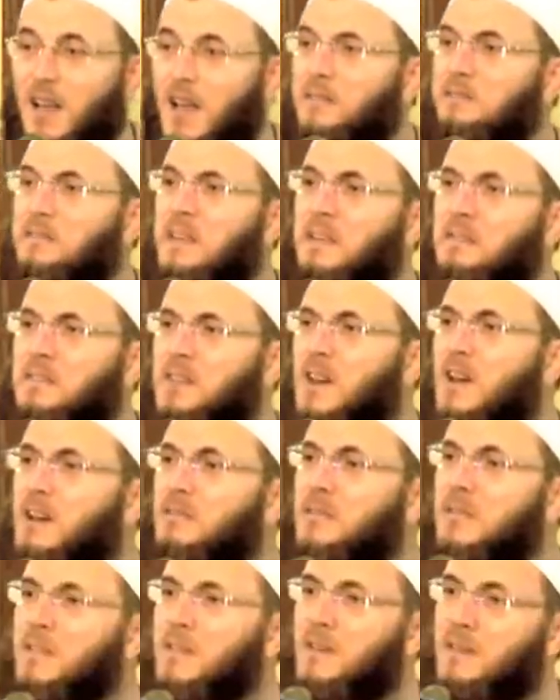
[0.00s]
If, if you
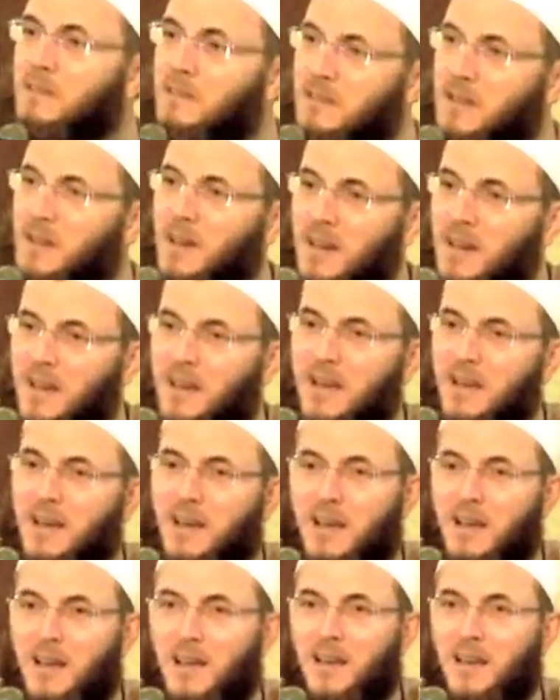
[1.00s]
ever
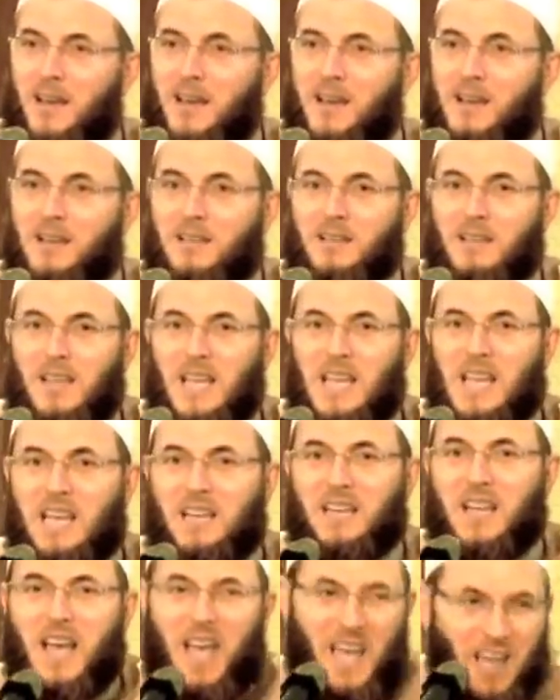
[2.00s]
uh,
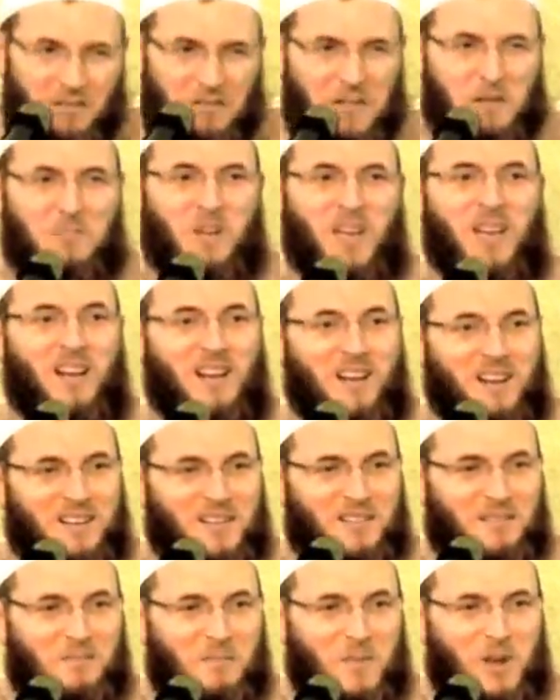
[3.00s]
eat a heavy meal,
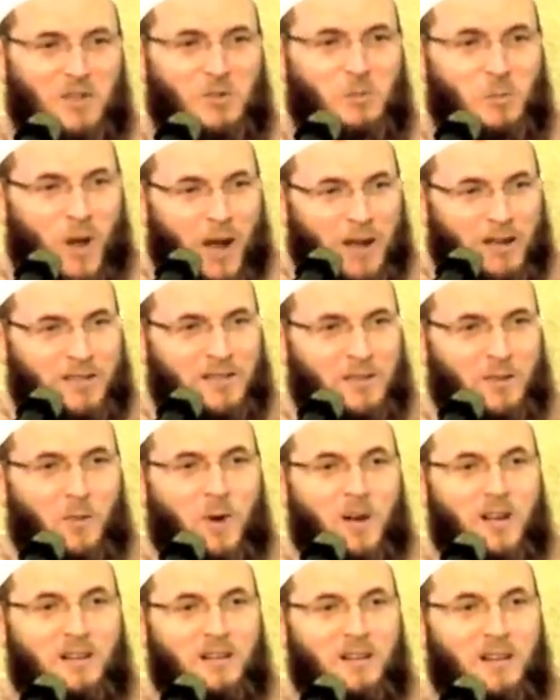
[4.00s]
spicy
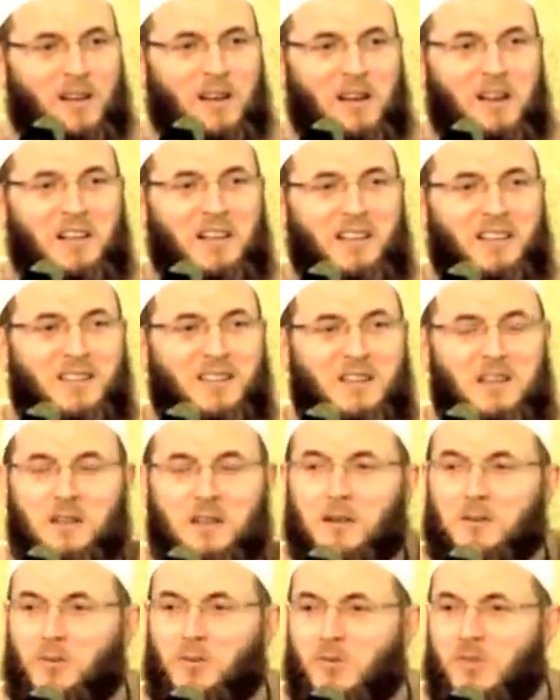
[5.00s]
one, then you
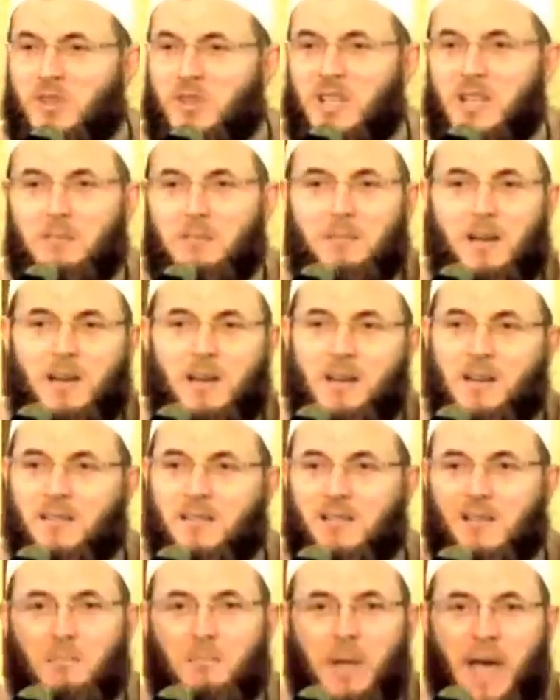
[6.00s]
go to sleep and you
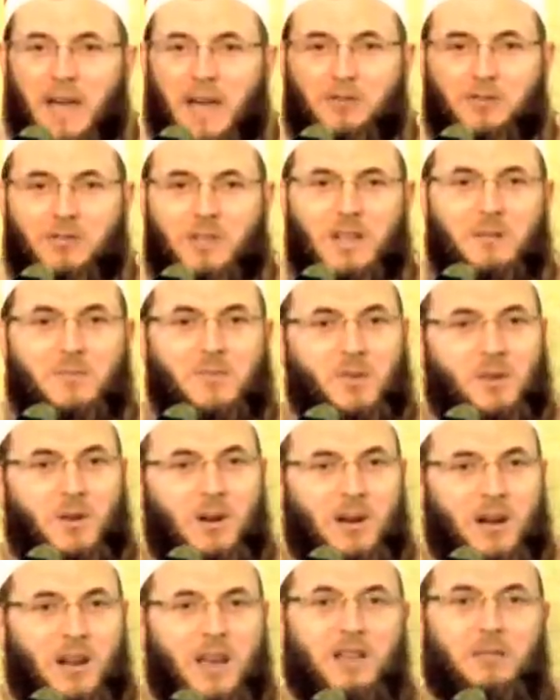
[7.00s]
see bad dreams or
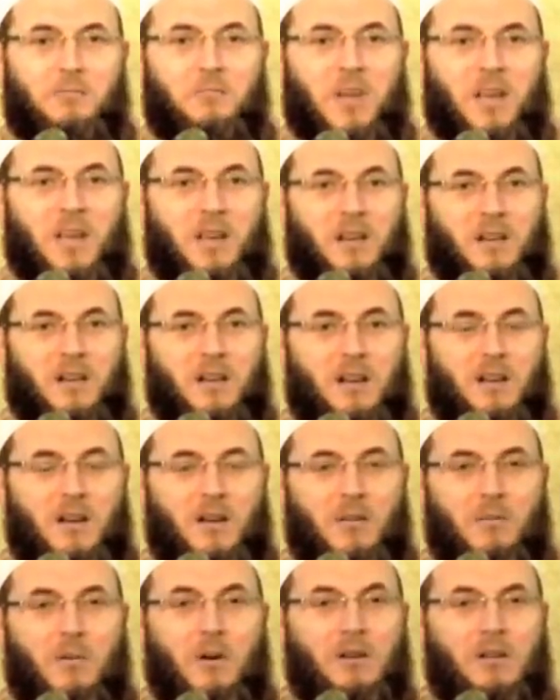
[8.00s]
a nightmare.
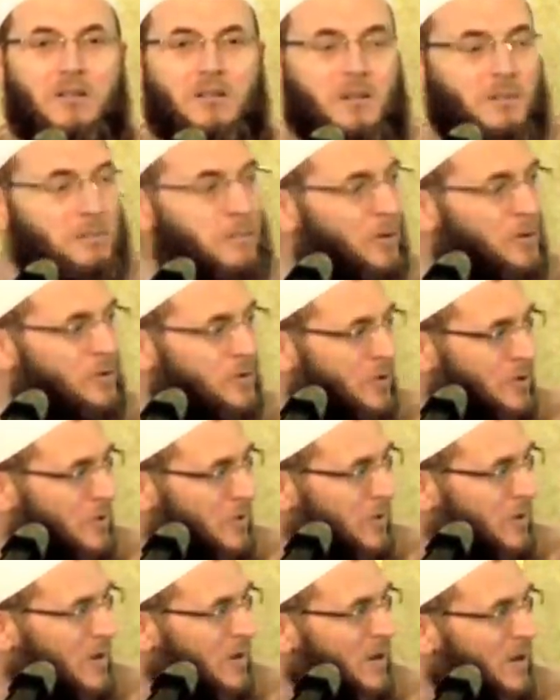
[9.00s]
What are you supposed to do?